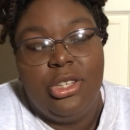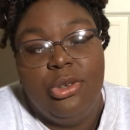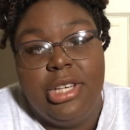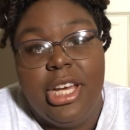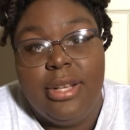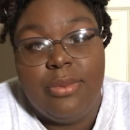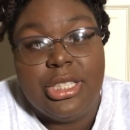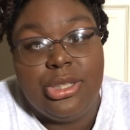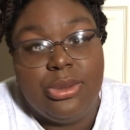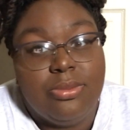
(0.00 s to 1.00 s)
you get
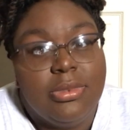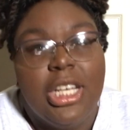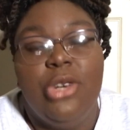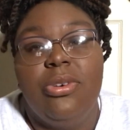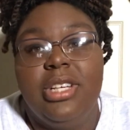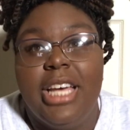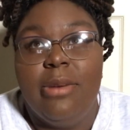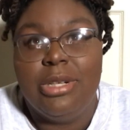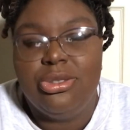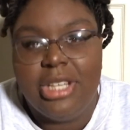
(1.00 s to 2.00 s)
what you you
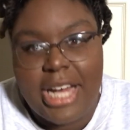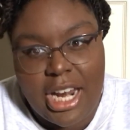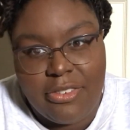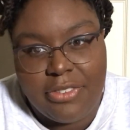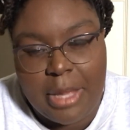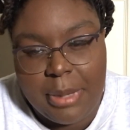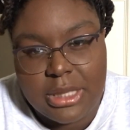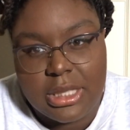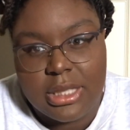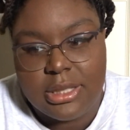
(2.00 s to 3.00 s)
get what you get out of it, if that
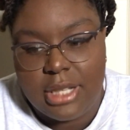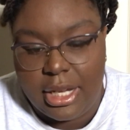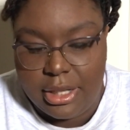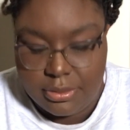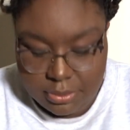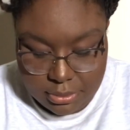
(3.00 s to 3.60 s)
makes sense. Like,